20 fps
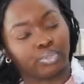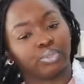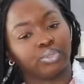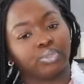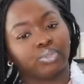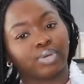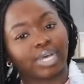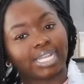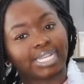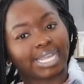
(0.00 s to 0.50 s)

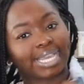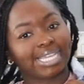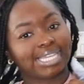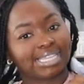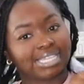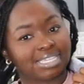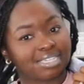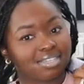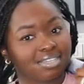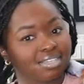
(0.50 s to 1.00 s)
Oh, I
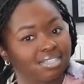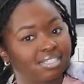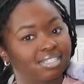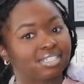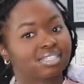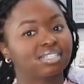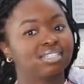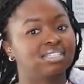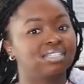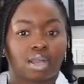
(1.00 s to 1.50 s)
like
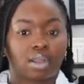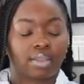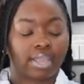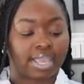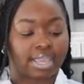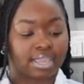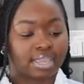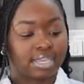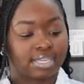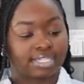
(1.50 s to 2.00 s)
this.
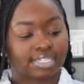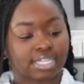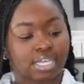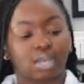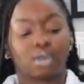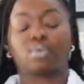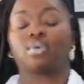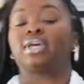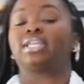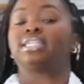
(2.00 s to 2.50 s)
Okay,
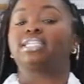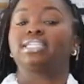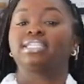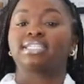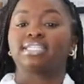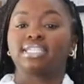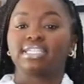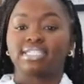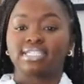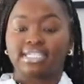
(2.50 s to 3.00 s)
so this
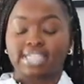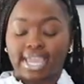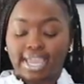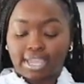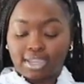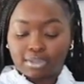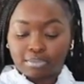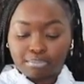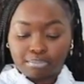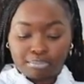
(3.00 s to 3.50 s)
is
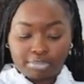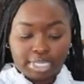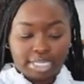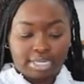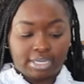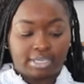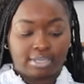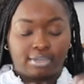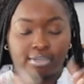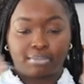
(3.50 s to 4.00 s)
a
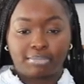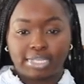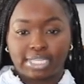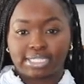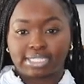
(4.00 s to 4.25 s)
medium.